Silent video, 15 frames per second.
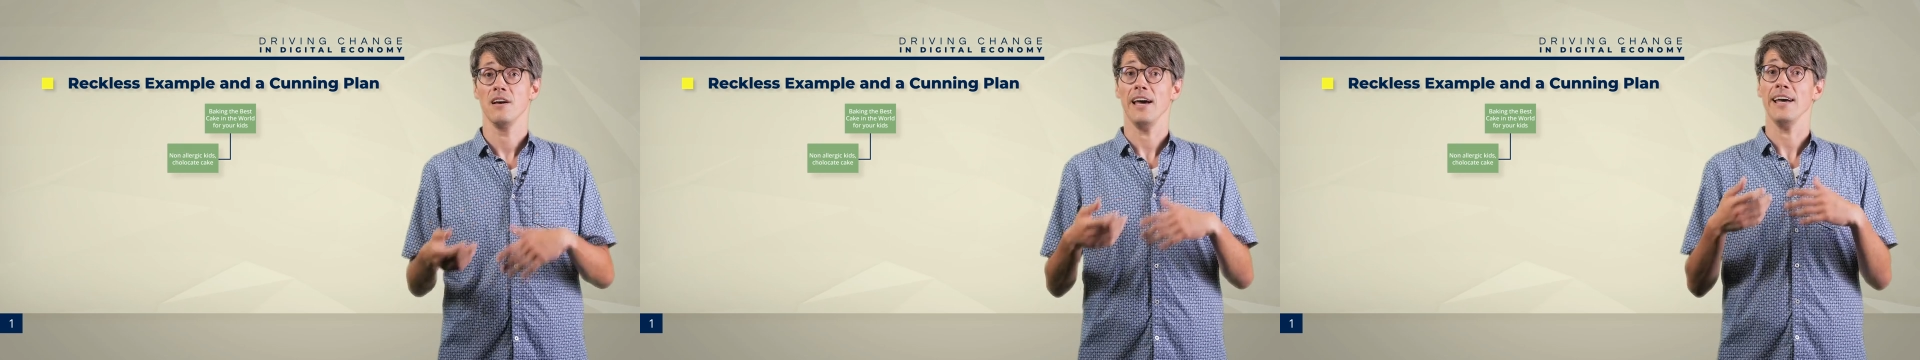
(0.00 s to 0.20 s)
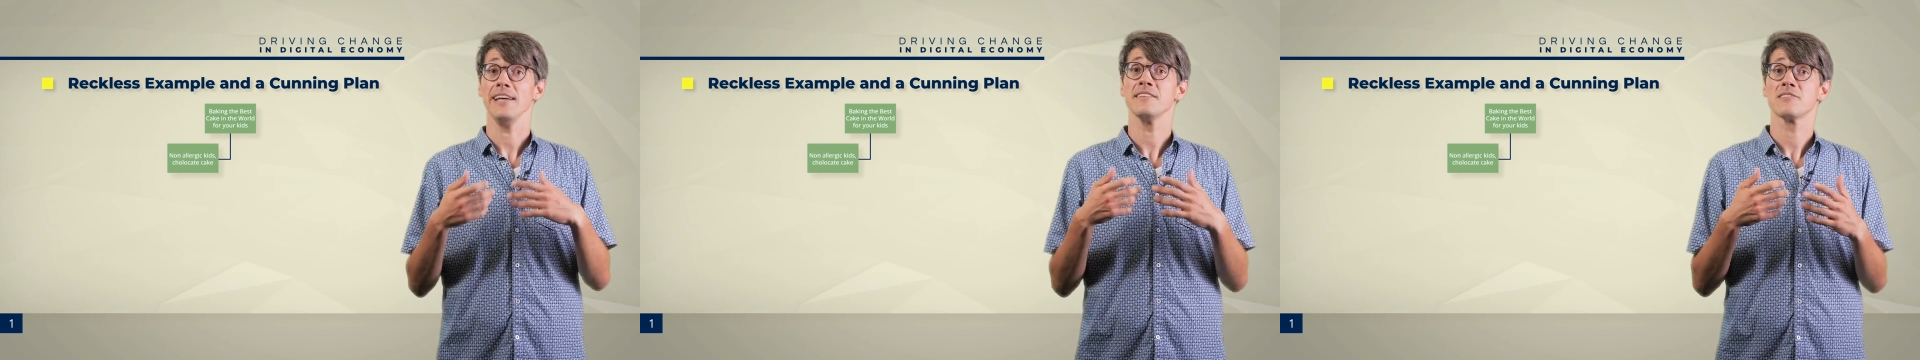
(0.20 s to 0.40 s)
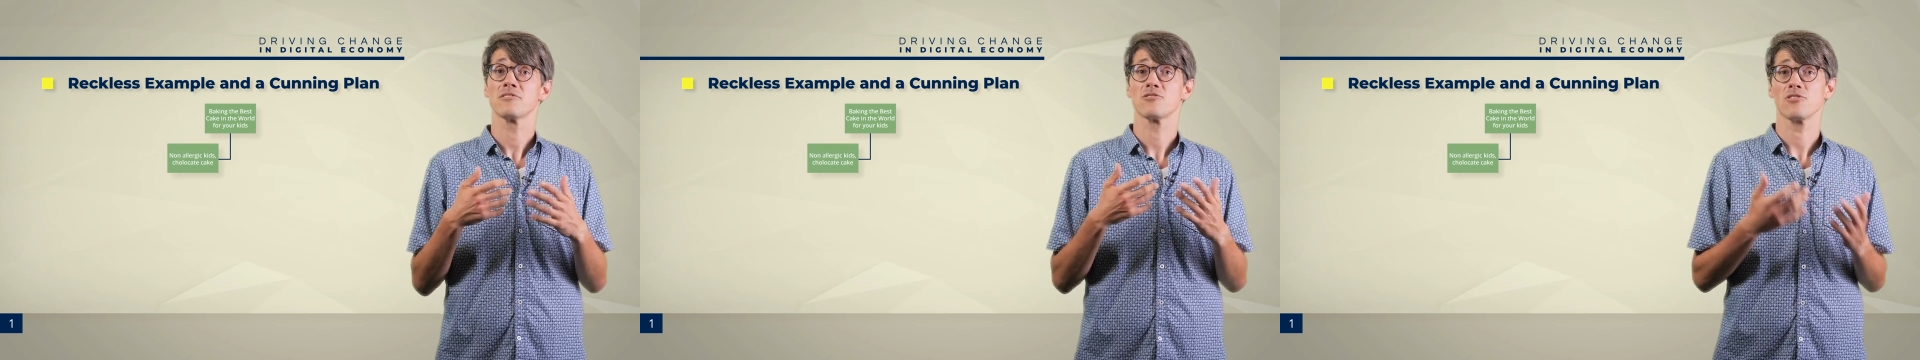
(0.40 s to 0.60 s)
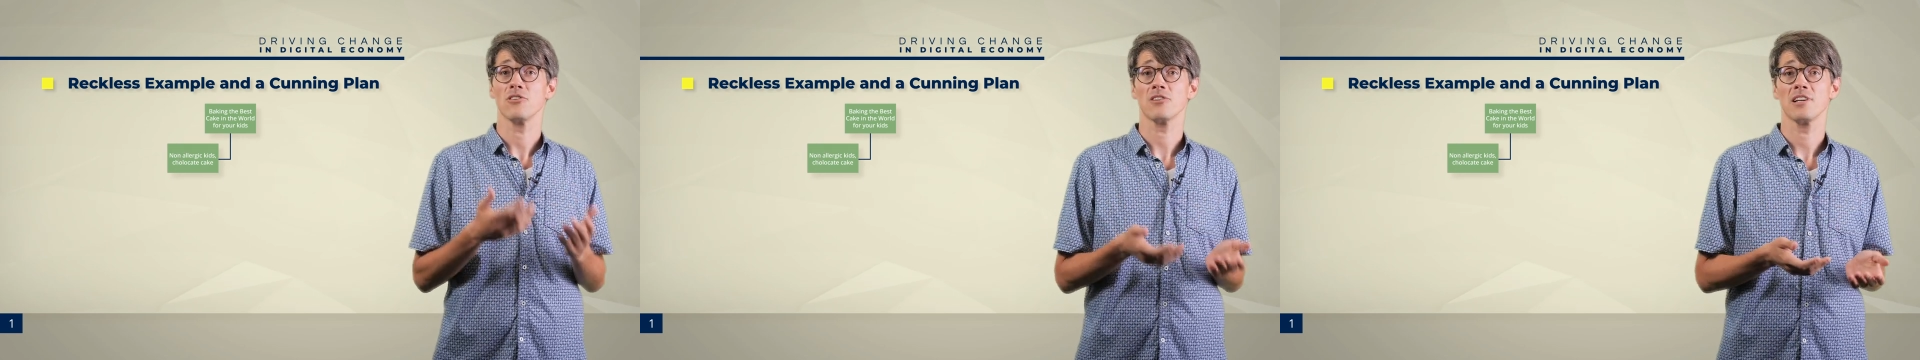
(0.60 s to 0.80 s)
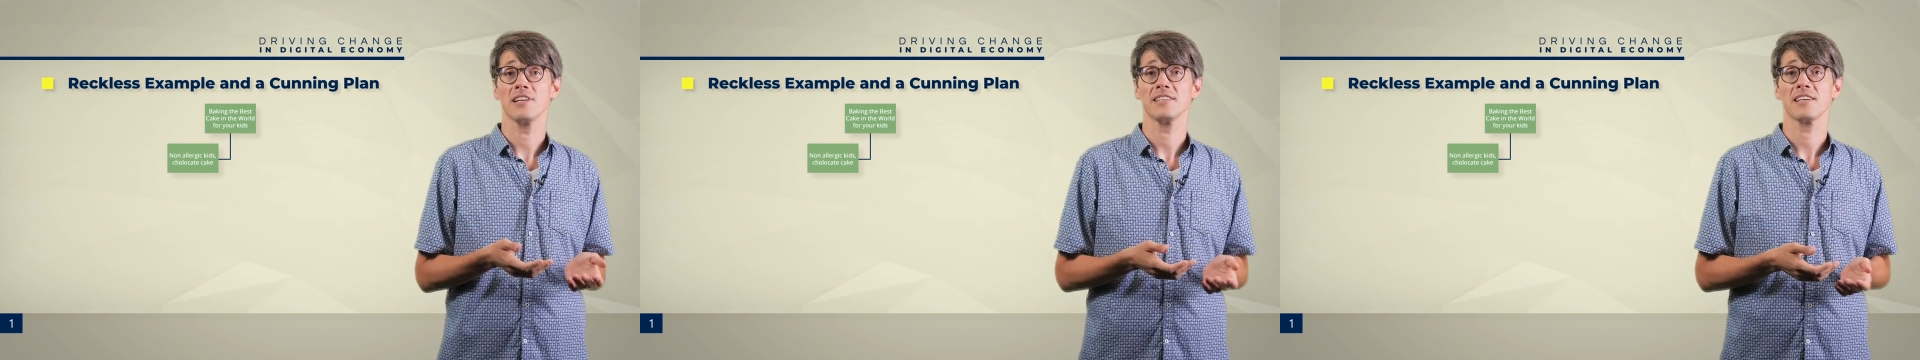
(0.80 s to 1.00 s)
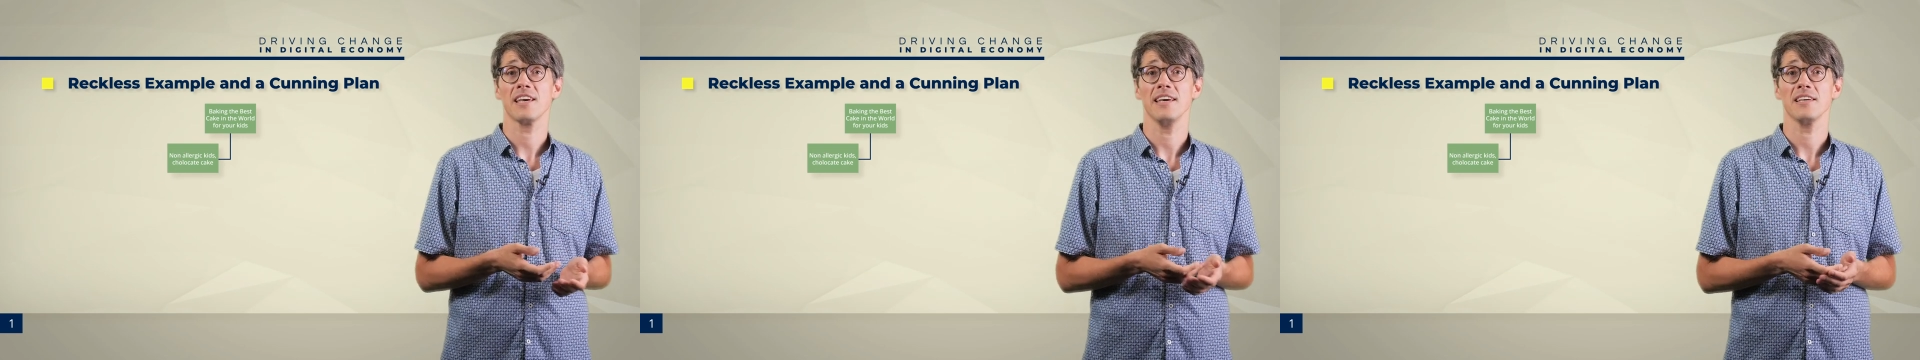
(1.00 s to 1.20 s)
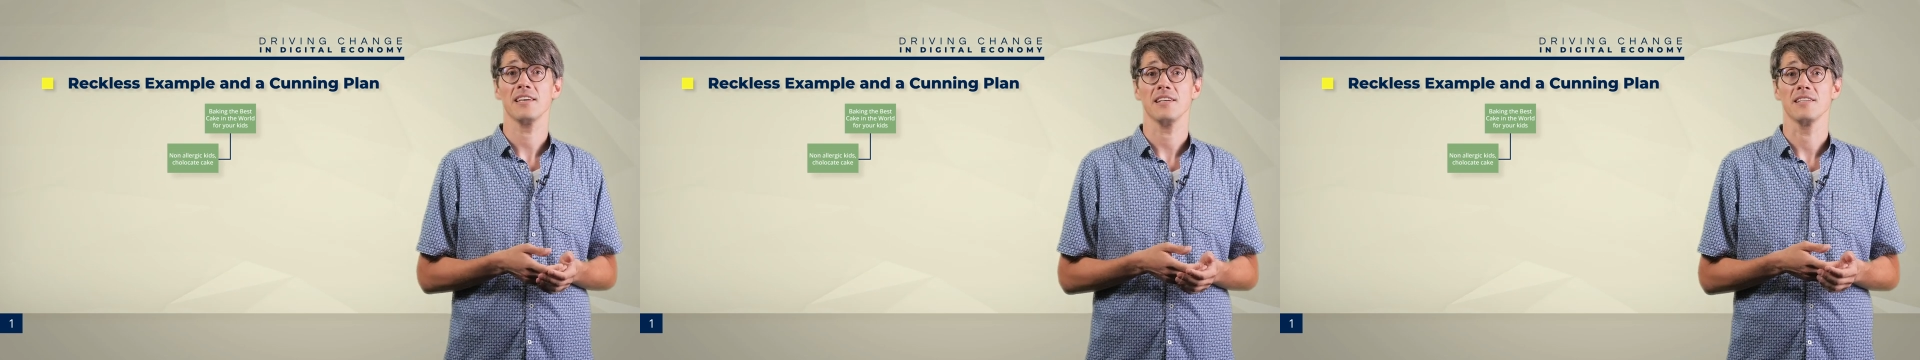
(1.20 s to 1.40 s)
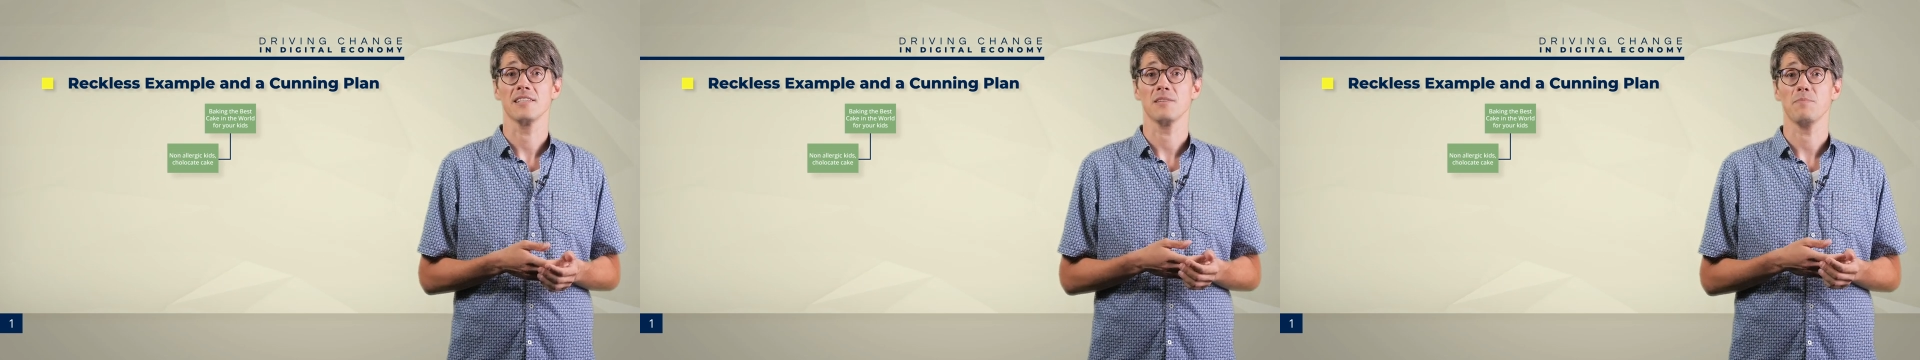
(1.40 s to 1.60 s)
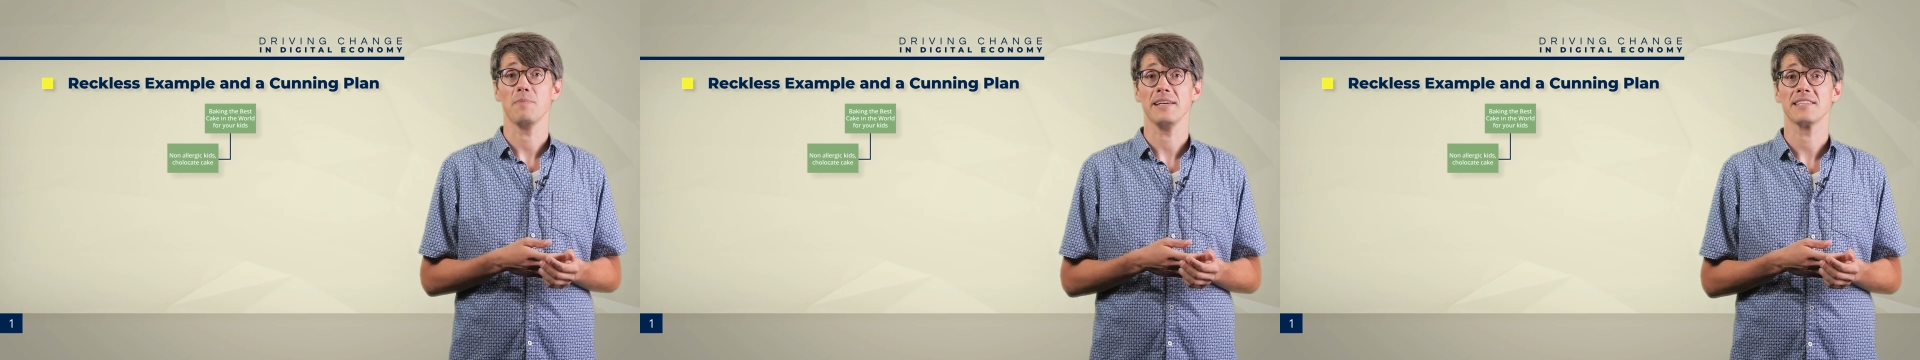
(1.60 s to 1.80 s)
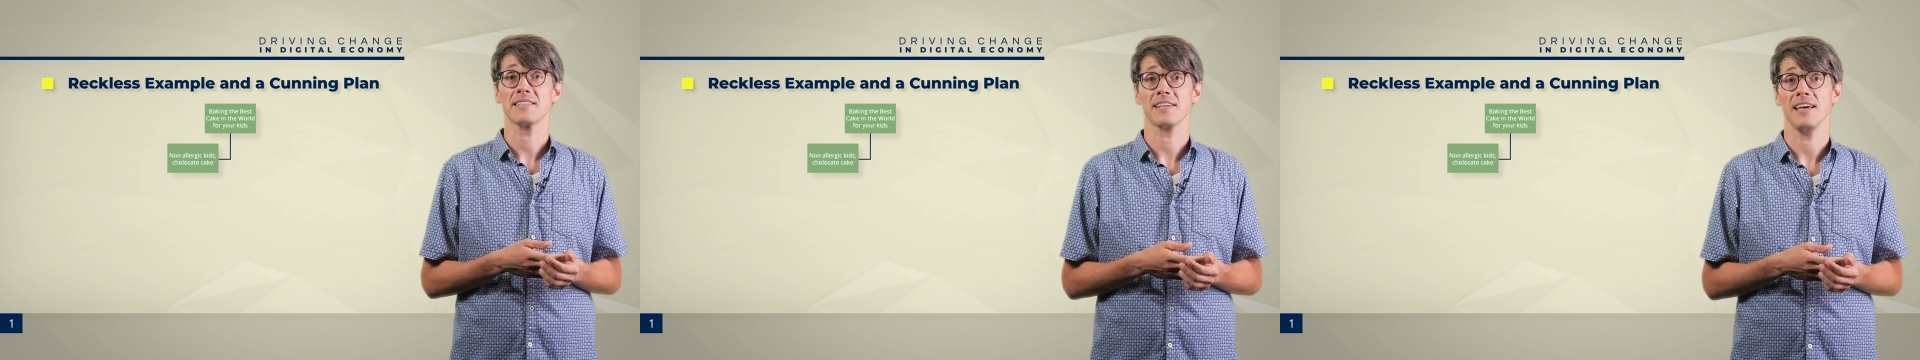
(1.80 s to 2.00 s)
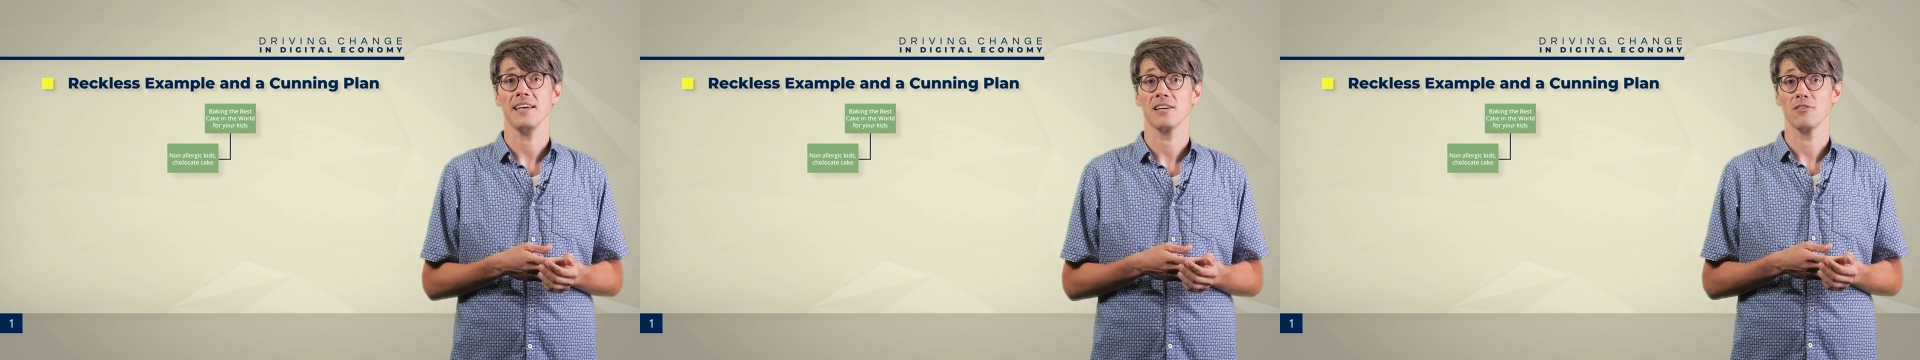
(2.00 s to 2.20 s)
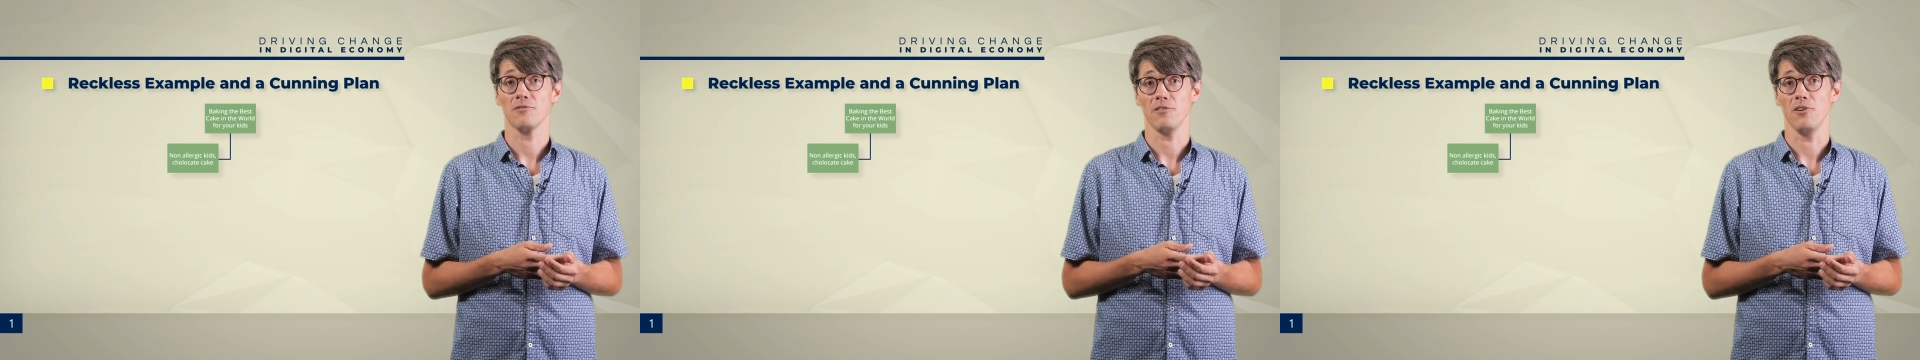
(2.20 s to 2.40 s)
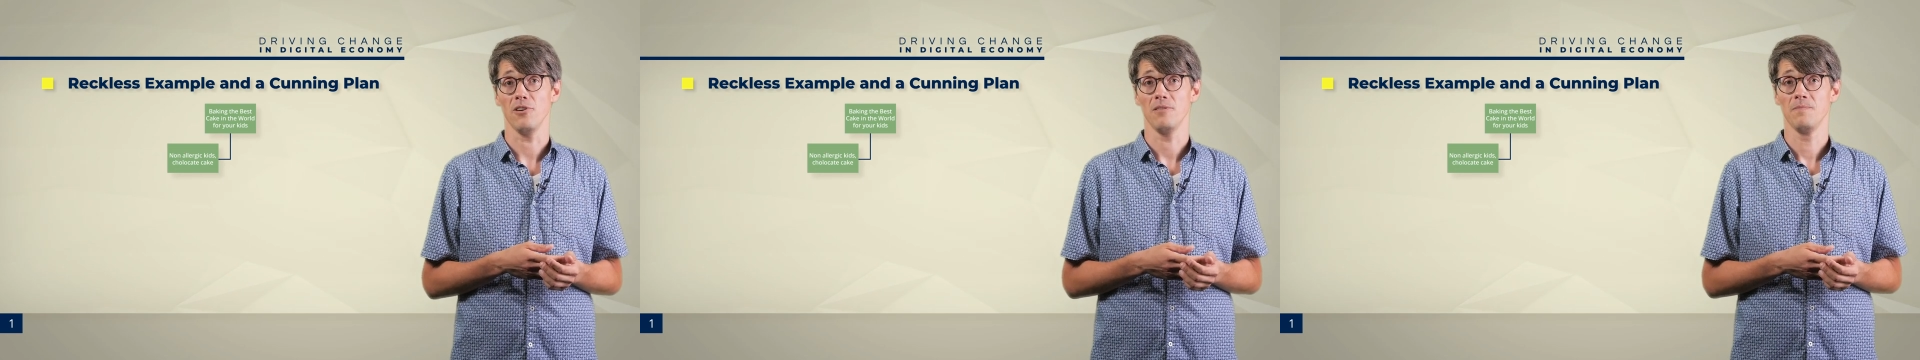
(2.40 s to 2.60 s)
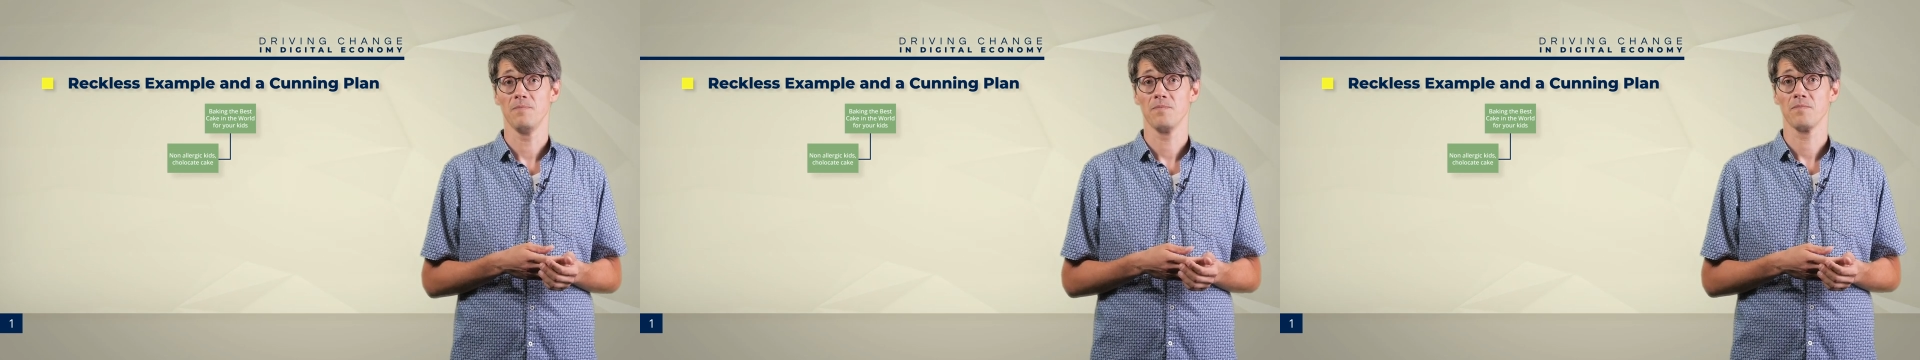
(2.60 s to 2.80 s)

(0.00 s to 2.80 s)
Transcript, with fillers: And chocolate cake is the best cake of all.